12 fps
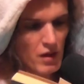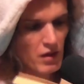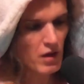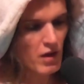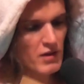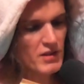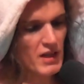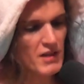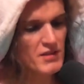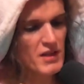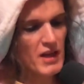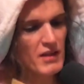Carlos
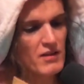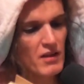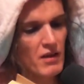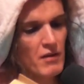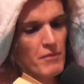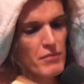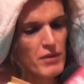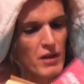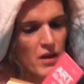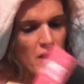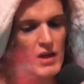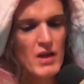Castaneda.
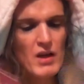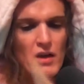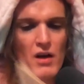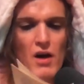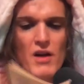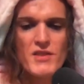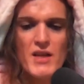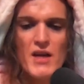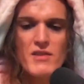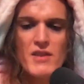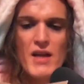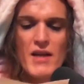Carlos
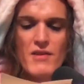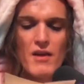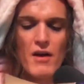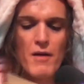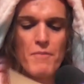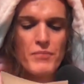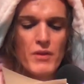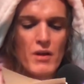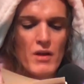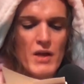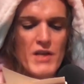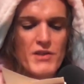Castaneda
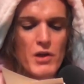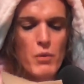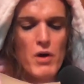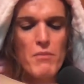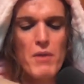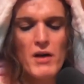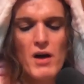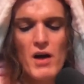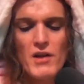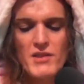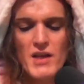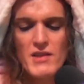is a quote by
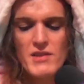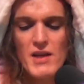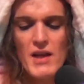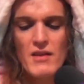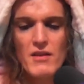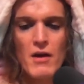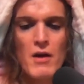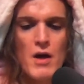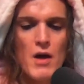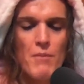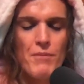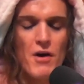Carlos Castaneda,
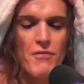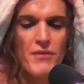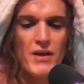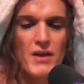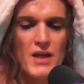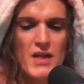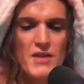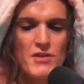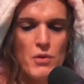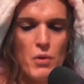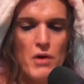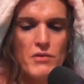but I think he is
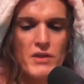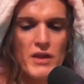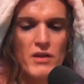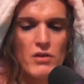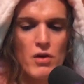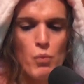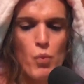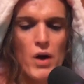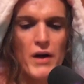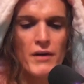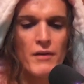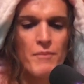quoting Don
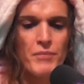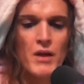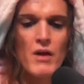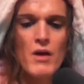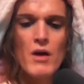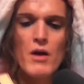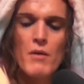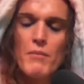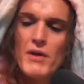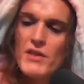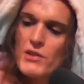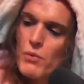Juan.
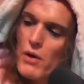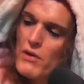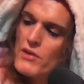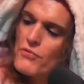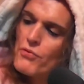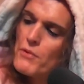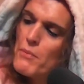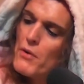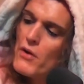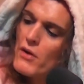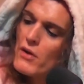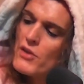But this quote is from the
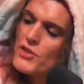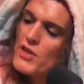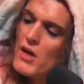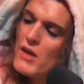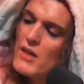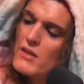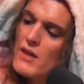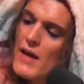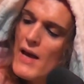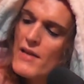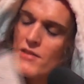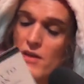book Journey
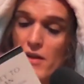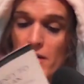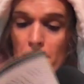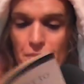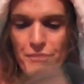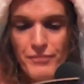to Excellence.